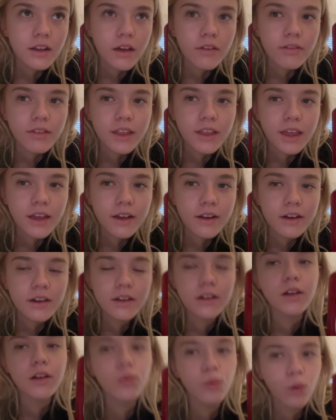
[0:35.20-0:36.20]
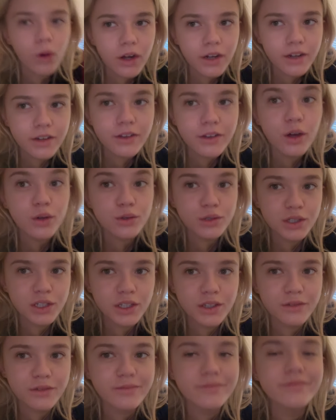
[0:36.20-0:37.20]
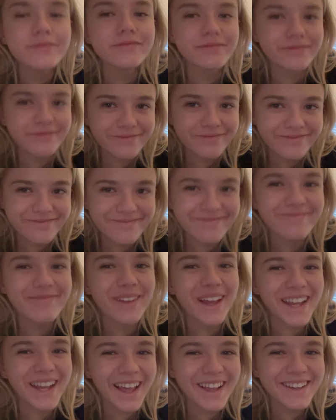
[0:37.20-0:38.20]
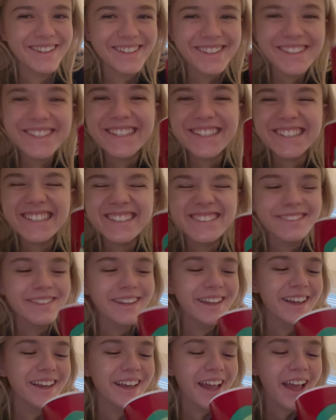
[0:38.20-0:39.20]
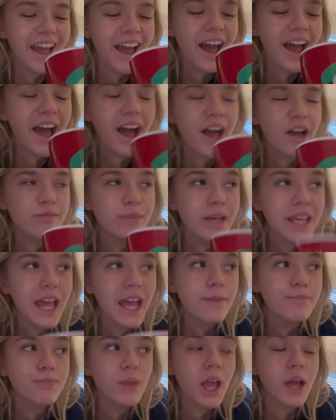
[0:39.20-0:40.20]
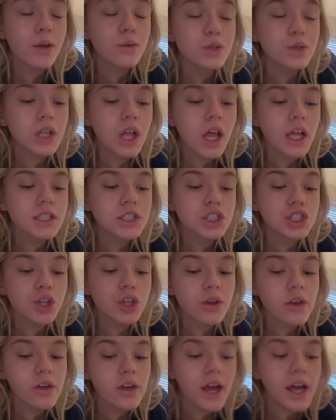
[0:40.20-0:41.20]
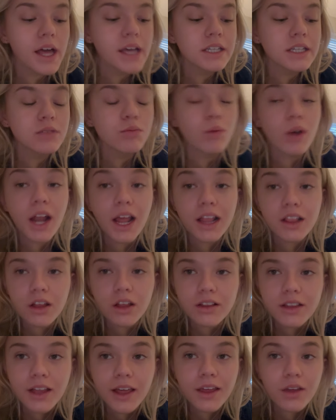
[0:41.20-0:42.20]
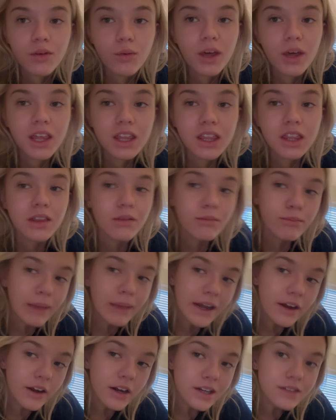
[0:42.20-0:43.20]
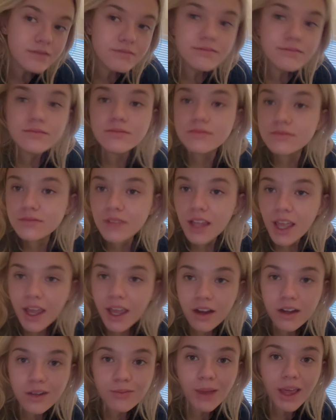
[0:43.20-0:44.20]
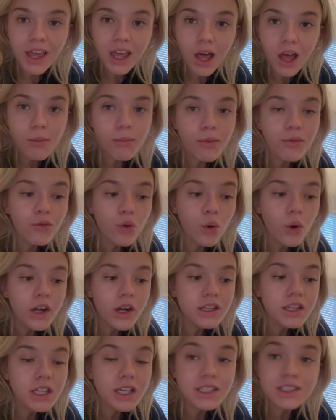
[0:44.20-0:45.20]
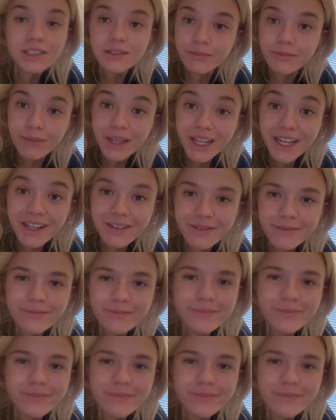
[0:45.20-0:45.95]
of the year award goes to my dad um but yeah i will show you guys what i look like with better hair and makeup for this meeting